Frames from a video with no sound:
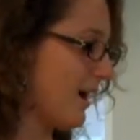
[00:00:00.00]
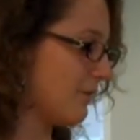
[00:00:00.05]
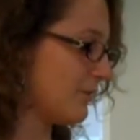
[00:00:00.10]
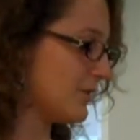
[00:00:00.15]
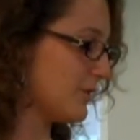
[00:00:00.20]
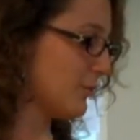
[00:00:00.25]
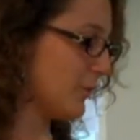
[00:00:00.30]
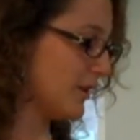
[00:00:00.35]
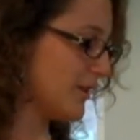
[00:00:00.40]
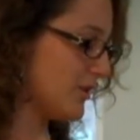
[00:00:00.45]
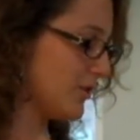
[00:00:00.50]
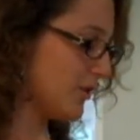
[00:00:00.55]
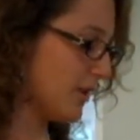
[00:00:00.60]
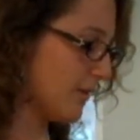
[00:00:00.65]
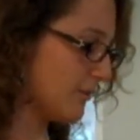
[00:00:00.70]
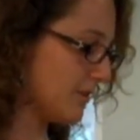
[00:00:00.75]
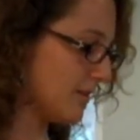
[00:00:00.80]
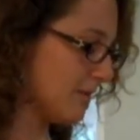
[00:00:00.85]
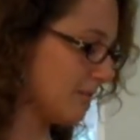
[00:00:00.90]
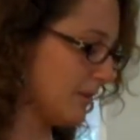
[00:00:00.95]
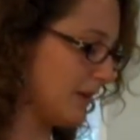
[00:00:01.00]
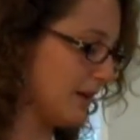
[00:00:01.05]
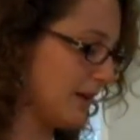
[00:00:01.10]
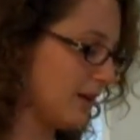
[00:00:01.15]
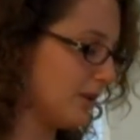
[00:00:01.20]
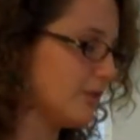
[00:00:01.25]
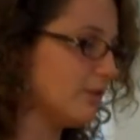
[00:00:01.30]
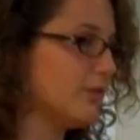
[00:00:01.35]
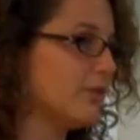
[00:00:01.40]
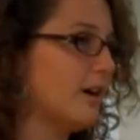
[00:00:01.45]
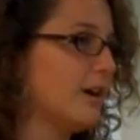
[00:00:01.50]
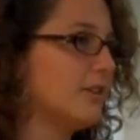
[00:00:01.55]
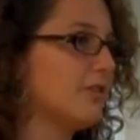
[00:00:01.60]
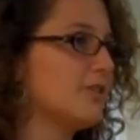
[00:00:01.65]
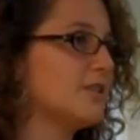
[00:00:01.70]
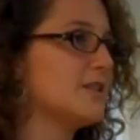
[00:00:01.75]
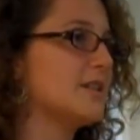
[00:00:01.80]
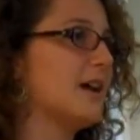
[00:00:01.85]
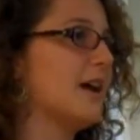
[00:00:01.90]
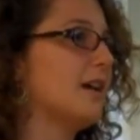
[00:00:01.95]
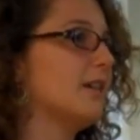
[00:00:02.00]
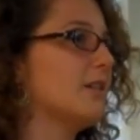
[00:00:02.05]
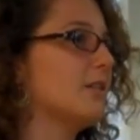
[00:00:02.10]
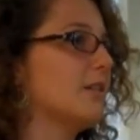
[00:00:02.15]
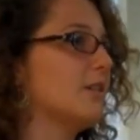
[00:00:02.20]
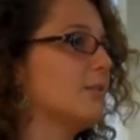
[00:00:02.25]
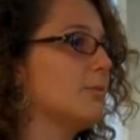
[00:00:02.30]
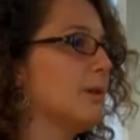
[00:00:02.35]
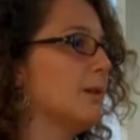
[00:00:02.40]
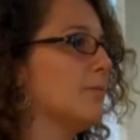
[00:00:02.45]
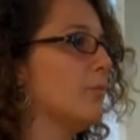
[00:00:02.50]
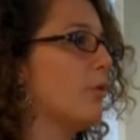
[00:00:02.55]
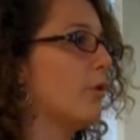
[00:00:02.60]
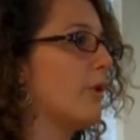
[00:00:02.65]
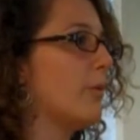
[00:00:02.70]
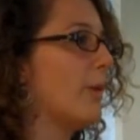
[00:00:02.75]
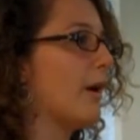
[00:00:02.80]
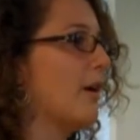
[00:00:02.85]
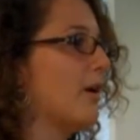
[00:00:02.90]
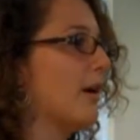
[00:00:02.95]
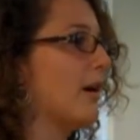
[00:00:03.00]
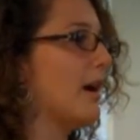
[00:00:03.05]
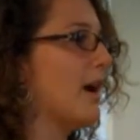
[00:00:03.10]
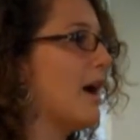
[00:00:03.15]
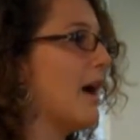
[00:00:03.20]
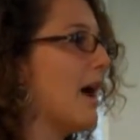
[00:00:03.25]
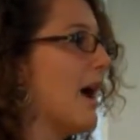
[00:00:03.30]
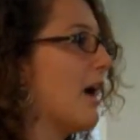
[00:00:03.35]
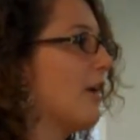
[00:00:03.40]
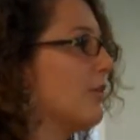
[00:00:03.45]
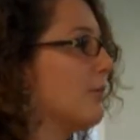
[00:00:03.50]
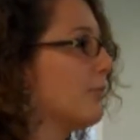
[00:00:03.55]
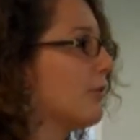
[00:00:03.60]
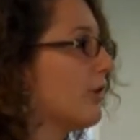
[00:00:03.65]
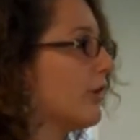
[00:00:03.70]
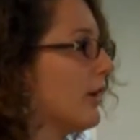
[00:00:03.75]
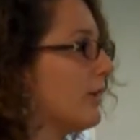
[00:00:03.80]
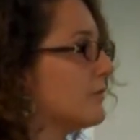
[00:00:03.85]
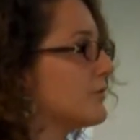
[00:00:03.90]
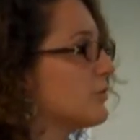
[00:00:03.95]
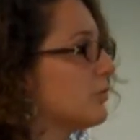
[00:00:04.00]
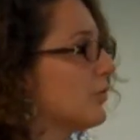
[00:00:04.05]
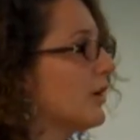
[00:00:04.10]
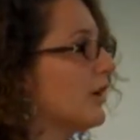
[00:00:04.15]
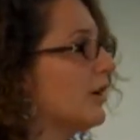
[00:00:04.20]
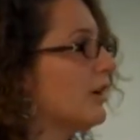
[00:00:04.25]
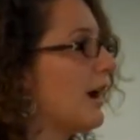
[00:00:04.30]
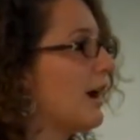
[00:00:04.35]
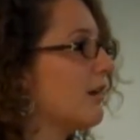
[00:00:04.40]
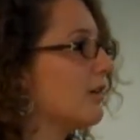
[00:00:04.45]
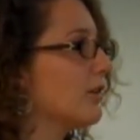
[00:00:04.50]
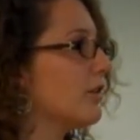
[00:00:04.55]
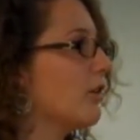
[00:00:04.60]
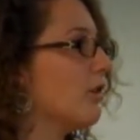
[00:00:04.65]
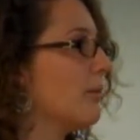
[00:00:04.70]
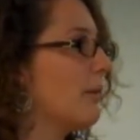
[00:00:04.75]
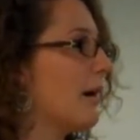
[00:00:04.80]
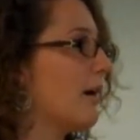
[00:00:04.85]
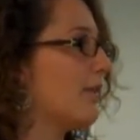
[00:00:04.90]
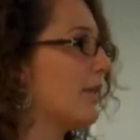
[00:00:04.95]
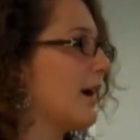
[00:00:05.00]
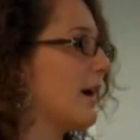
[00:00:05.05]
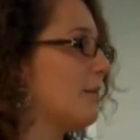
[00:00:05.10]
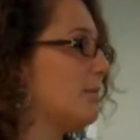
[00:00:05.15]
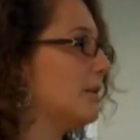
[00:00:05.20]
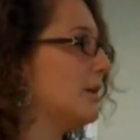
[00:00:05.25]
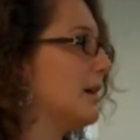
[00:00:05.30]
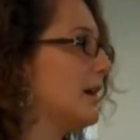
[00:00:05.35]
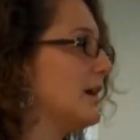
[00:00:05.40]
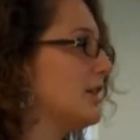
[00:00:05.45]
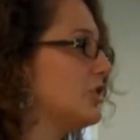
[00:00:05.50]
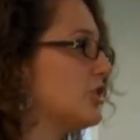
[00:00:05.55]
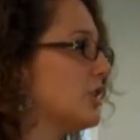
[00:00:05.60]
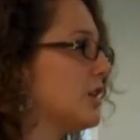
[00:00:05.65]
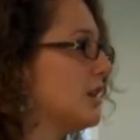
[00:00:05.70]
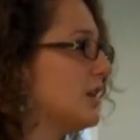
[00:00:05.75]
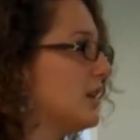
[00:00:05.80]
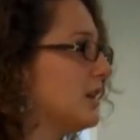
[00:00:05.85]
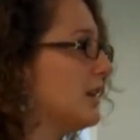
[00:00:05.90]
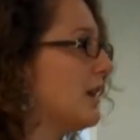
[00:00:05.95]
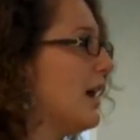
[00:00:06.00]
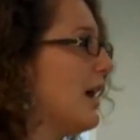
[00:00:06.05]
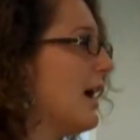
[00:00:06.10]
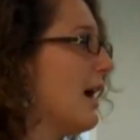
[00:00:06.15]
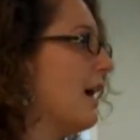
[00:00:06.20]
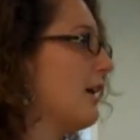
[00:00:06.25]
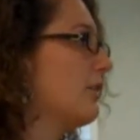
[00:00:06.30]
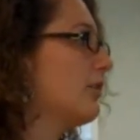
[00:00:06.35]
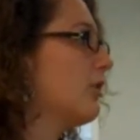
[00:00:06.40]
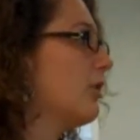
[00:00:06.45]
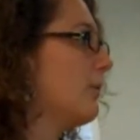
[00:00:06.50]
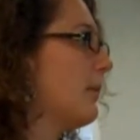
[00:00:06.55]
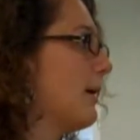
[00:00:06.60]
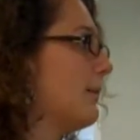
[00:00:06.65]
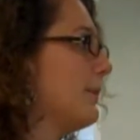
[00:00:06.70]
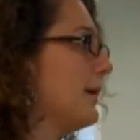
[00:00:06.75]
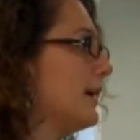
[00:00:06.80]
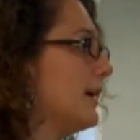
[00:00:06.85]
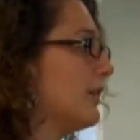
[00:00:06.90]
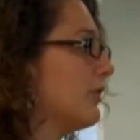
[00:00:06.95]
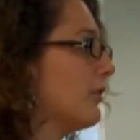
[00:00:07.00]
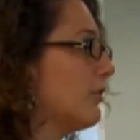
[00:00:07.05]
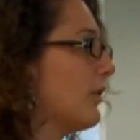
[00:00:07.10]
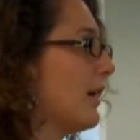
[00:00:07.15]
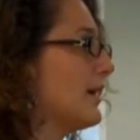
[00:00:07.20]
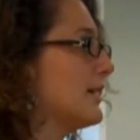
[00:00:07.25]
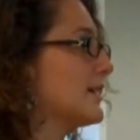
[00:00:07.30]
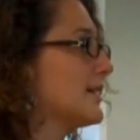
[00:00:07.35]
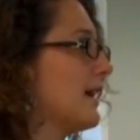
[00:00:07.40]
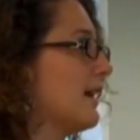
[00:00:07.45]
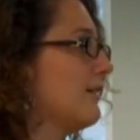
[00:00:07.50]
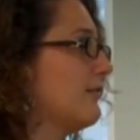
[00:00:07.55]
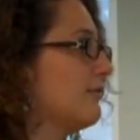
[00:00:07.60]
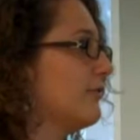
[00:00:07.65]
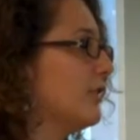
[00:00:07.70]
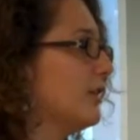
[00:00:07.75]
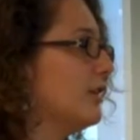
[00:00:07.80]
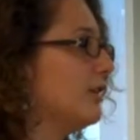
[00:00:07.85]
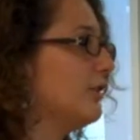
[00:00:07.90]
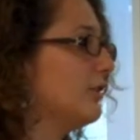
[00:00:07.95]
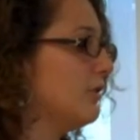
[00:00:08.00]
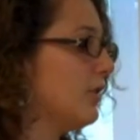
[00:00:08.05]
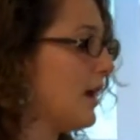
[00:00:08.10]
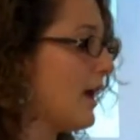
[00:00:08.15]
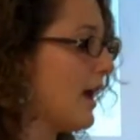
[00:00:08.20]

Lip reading: So once you come to the meeting, you'll understand a little bit more about how the programs work, how to go about the application, how to go about picking the right site for you.